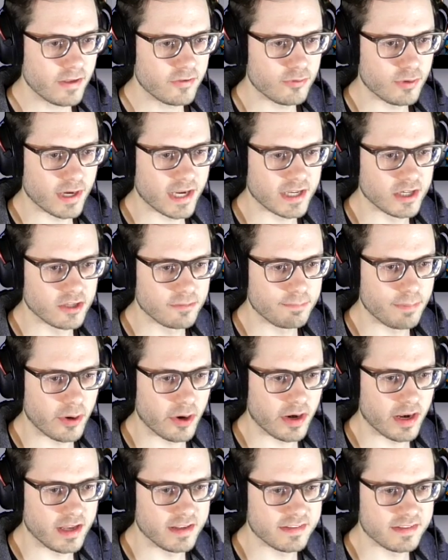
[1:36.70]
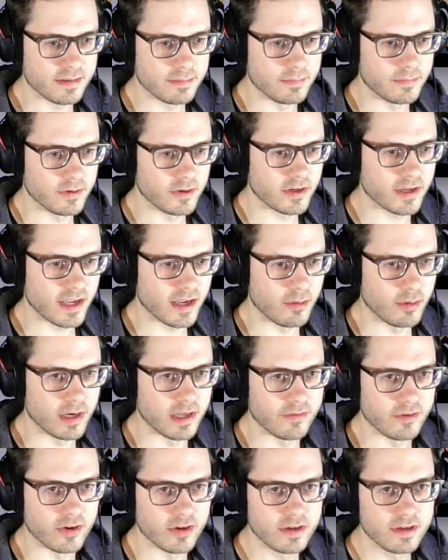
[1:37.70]
So I cannot paralyze him. Okay,
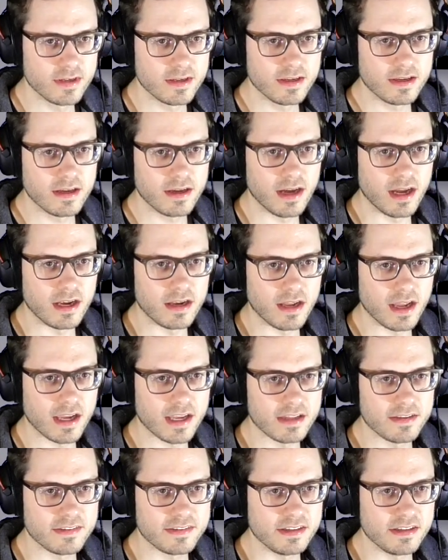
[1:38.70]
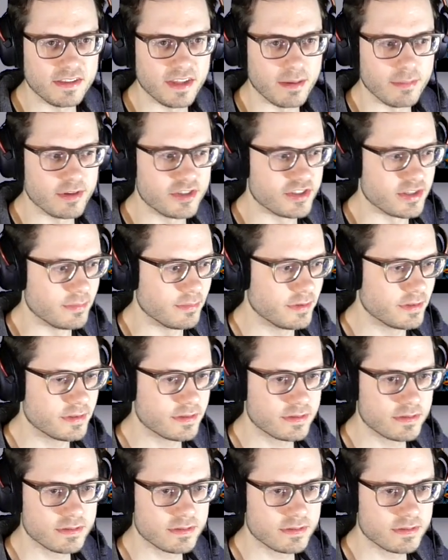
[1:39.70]
whatever. I, I can still damage him.